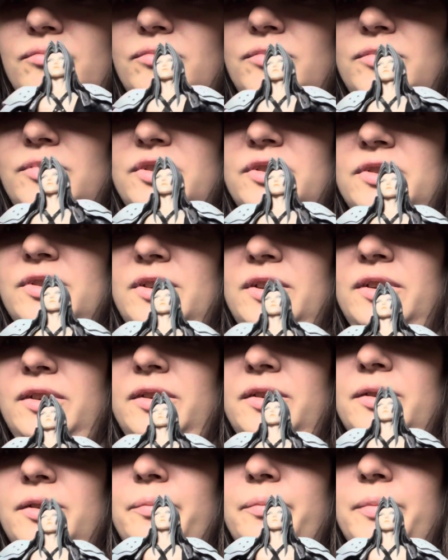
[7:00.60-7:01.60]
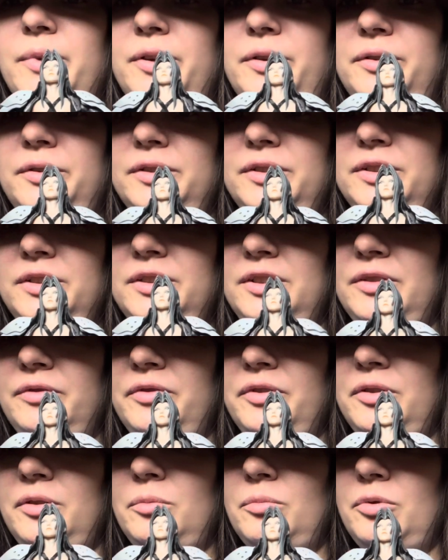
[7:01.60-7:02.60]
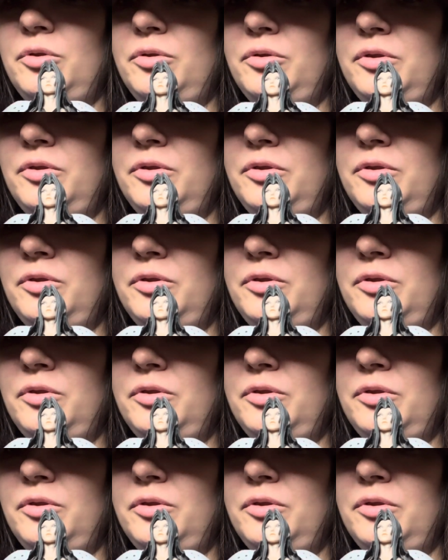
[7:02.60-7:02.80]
design on the belt is different on both